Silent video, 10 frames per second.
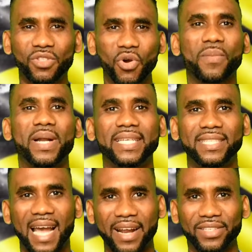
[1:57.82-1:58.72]
normally
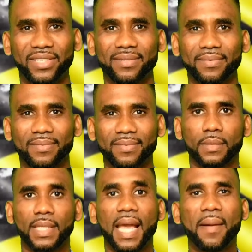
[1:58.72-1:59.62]
charge.
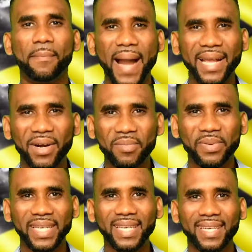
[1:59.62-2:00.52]
My
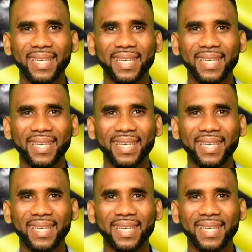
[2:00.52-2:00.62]
company